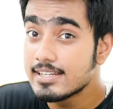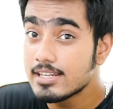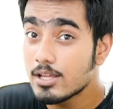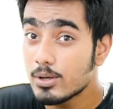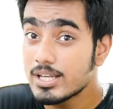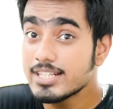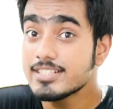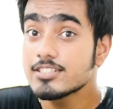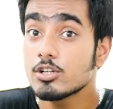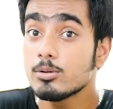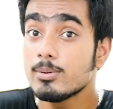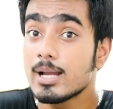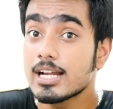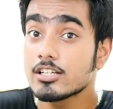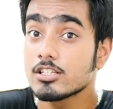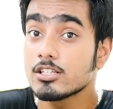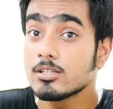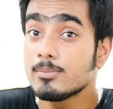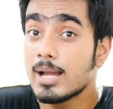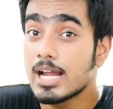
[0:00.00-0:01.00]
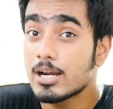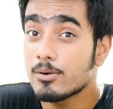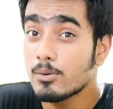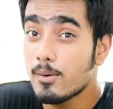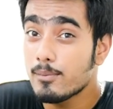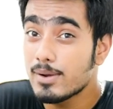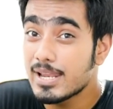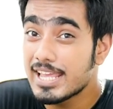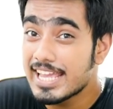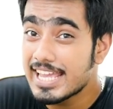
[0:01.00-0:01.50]
Now let's go back to the
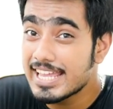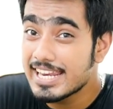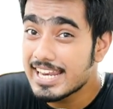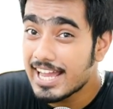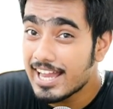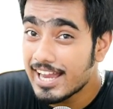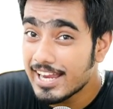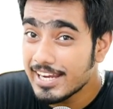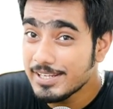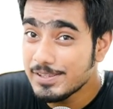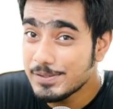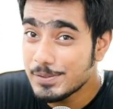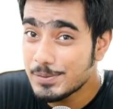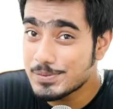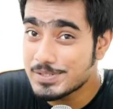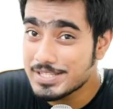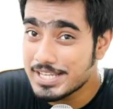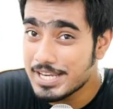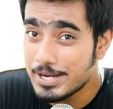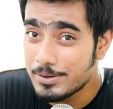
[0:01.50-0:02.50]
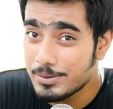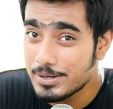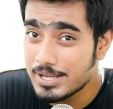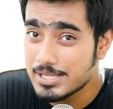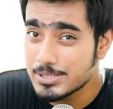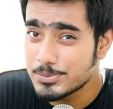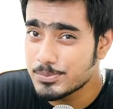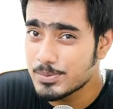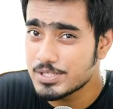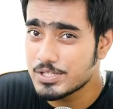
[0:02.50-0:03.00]
background layer and hide those
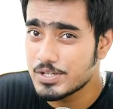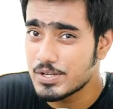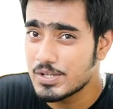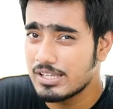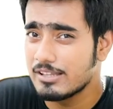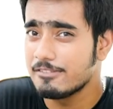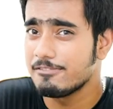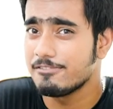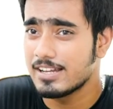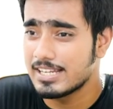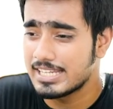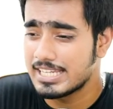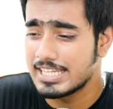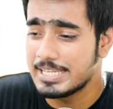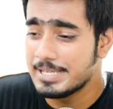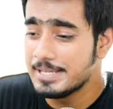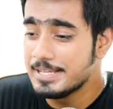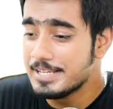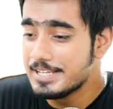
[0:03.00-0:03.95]
areas which look funky.